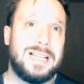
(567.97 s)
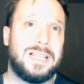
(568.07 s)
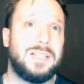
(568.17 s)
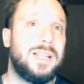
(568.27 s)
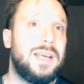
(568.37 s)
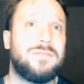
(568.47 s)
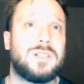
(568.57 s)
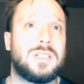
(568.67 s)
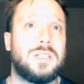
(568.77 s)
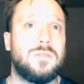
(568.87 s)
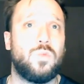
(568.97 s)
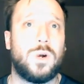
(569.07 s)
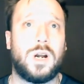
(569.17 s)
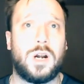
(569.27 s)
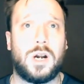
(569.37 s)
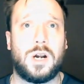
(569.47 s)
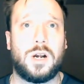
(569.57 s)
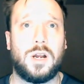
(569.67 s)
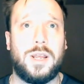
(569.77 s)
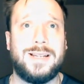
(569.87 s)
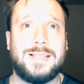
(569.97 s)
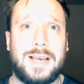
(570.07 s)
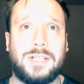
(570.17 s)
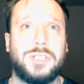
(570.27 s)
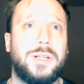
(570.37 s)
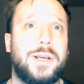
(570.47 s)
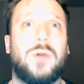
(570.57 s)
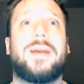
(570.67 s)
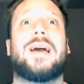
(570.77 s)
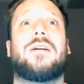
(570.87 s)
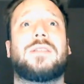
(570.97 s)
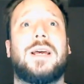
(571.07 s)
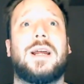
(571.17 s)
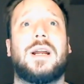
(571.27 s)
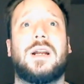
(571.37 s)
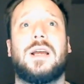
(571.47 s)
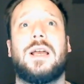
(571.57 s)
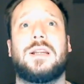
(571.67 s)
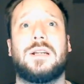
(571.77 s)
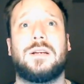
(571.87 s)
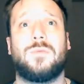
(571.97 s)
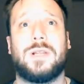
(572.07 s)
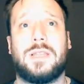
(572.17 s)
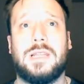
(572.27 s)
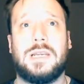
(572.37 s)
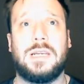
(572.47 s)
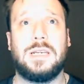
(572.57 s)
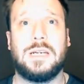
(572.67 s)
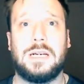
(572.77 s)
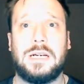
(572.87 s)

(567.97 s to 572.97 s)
the Leafs were intentionally going out there and with the